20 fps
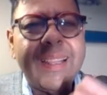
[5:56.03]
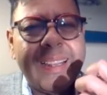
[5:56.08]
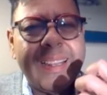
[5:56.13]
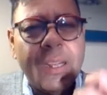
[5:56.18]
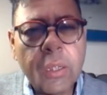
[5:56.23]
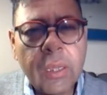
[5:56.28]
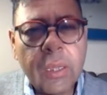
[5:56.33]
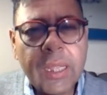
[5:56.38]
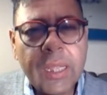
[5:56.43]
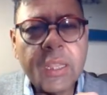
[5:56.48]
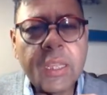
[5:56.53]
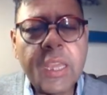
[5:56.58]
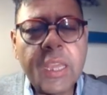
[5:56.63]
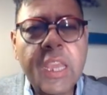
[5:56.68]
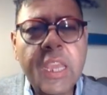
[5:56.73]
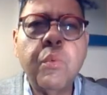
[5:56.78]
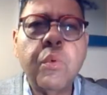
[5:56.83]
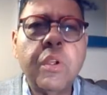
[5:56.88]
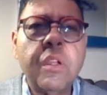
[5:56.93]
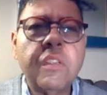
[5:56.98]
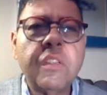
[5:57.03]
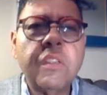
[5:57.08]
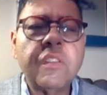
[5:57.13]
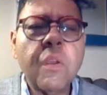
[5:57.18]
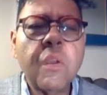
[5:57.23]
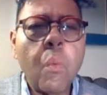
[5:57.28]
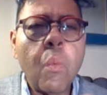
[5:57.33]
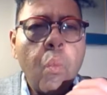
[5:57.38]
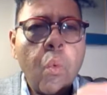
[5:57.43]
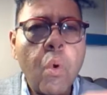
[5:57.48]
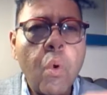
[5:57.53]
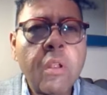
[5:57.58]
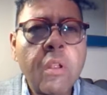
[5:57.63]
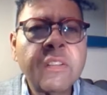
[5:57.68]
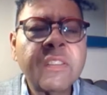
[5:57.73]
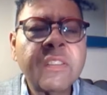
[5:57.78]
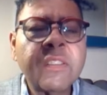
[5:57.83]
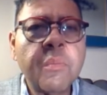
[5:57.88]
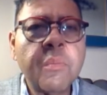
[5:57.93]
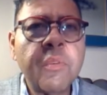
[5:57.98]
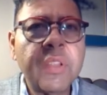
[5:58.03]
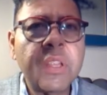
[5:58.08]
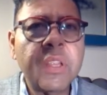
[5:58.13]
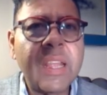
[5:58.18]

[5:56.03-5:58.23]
Look at the keywords. What are some of the